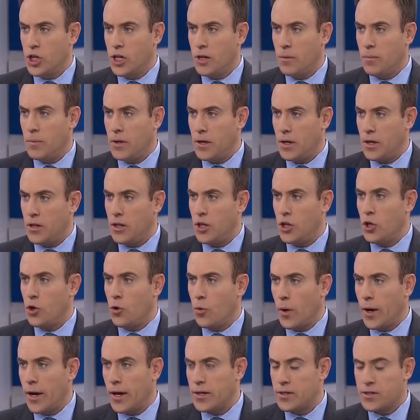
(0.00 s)
GDP in the
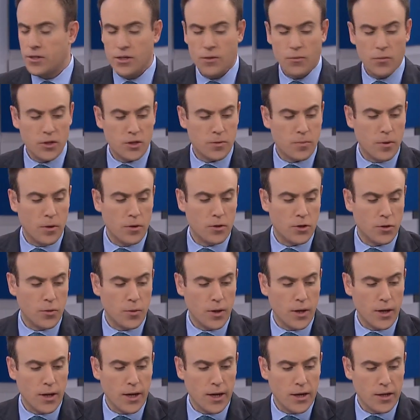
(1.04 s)
U.S., and we spoke
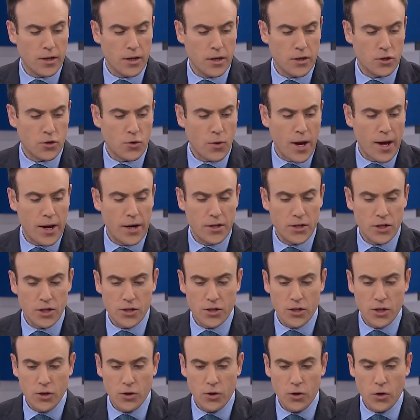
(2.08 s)
to a
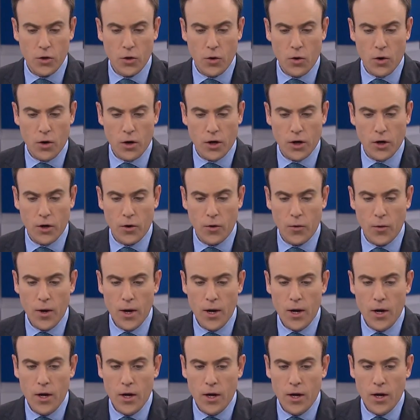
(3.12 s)
strategist in New York who